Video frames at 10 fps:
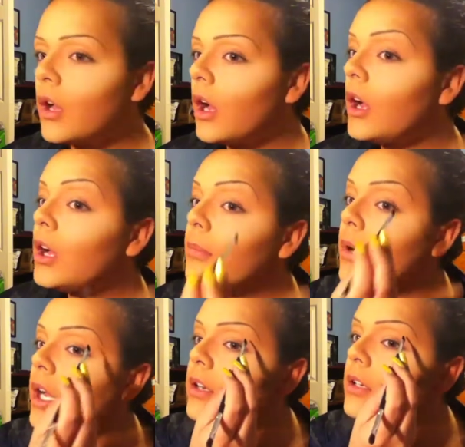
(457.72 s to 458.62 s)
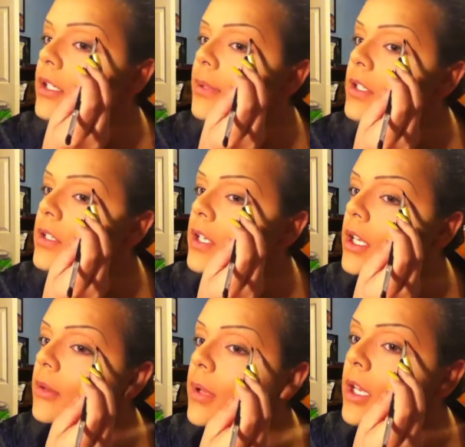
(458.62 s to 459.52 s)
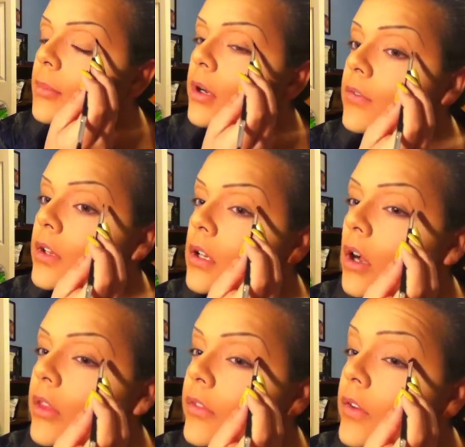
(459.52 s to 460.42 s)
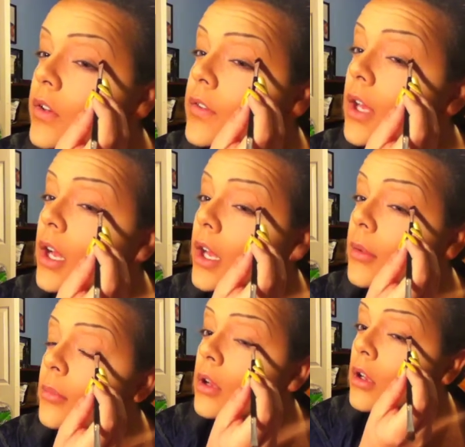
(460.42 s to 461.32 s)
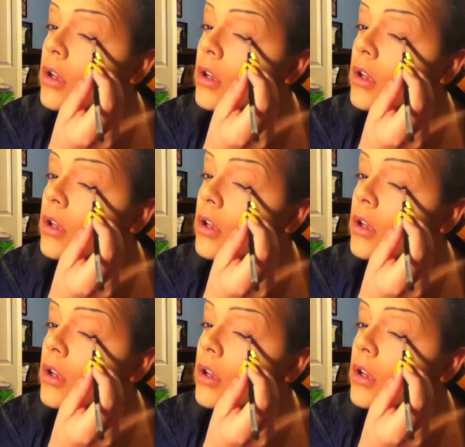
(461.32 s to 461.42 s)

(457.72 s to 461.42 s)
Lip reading: I don't expect you to get your makeup perfect on the first time,